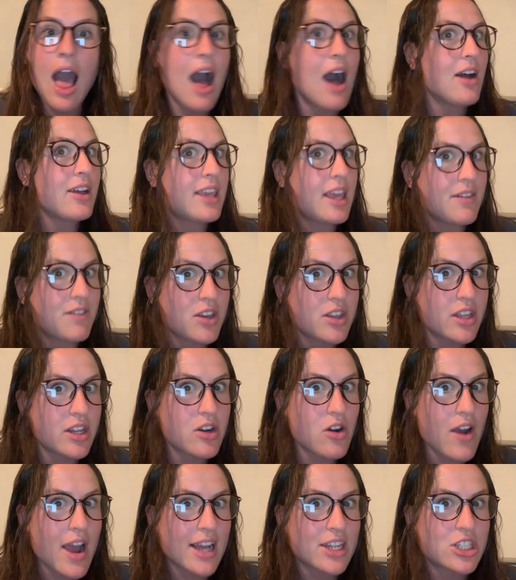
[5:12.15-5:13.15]
I'll give you the
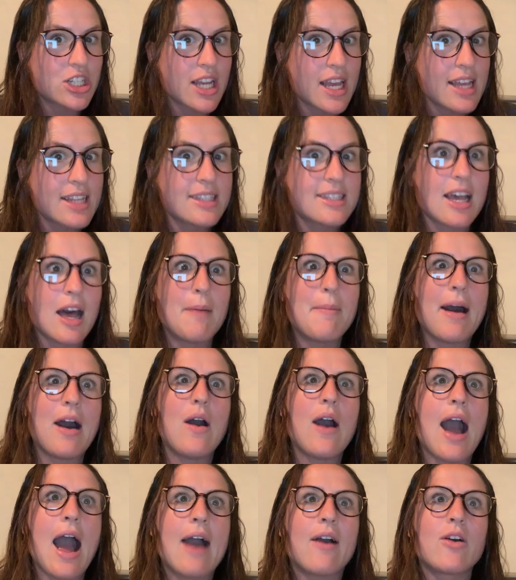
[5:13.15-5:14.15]
directions
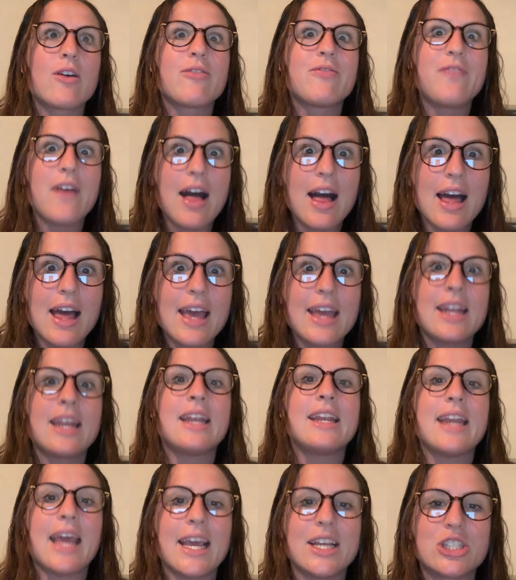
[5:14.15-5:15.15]
about our fun
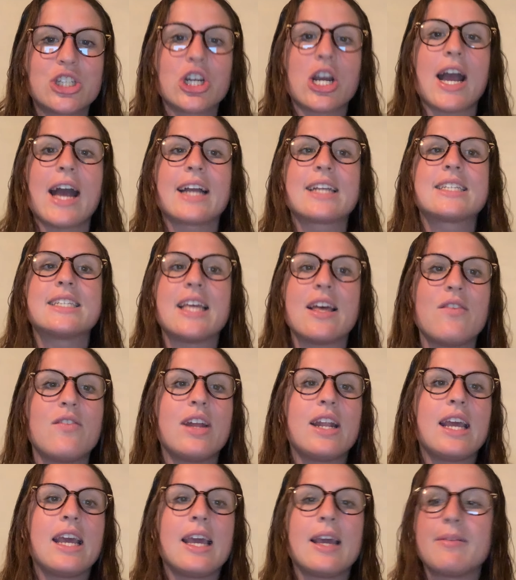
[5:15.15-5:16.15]
nature
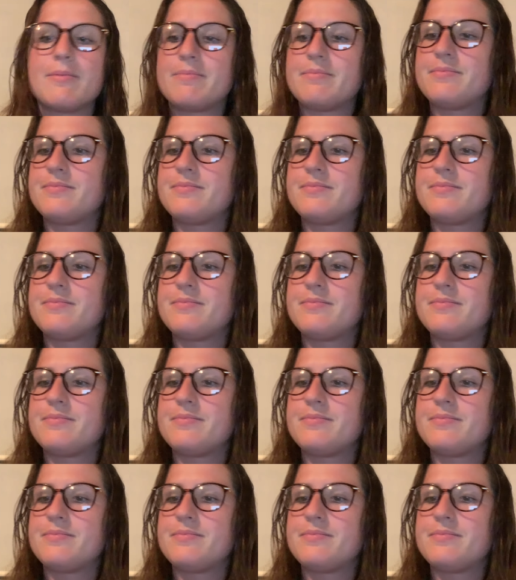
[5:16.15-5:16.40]
activity.